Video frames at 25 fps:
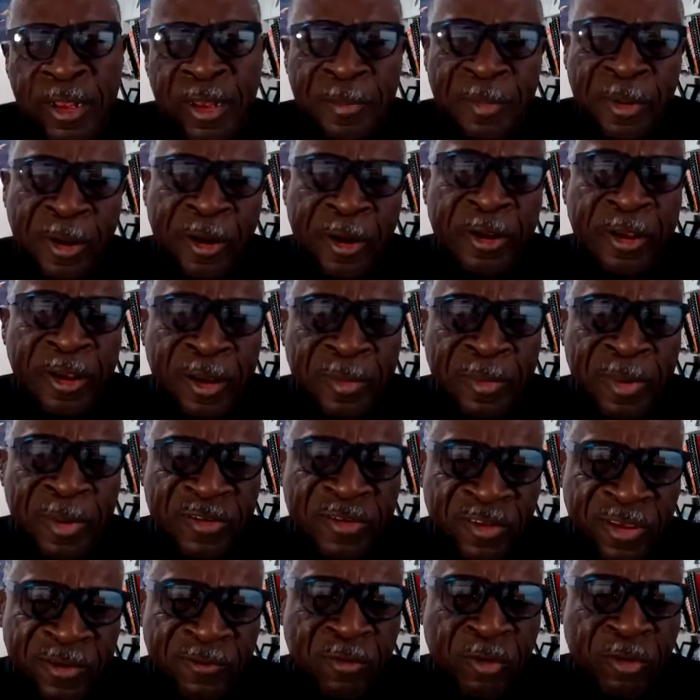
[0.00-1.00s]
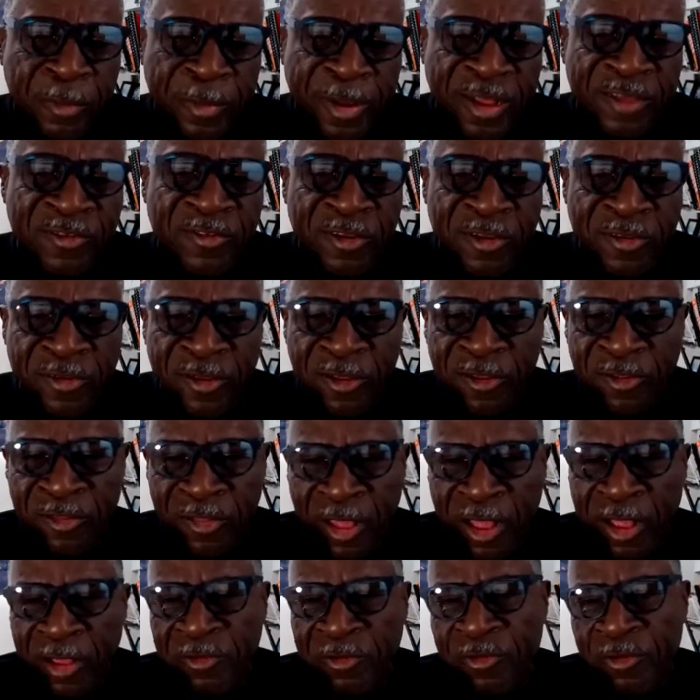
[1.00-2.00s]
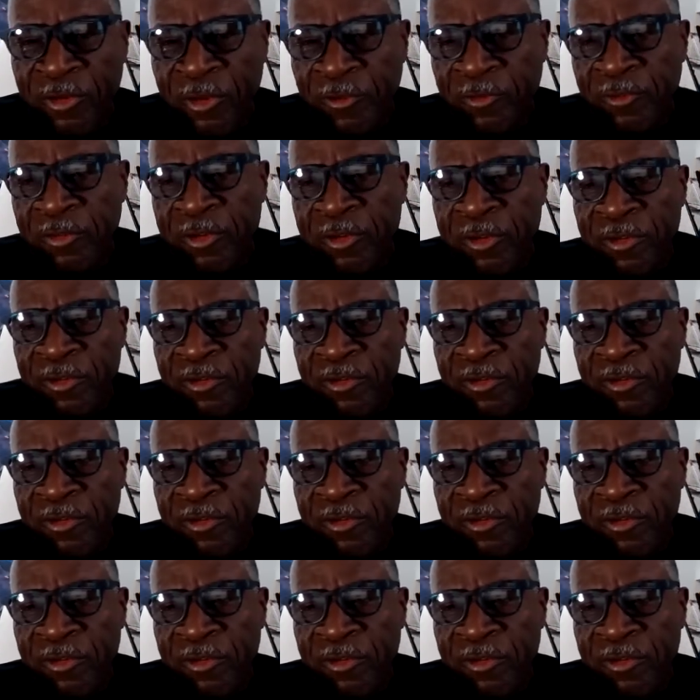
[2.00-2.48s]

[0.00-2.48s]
and the parent company has given away about 16,000 over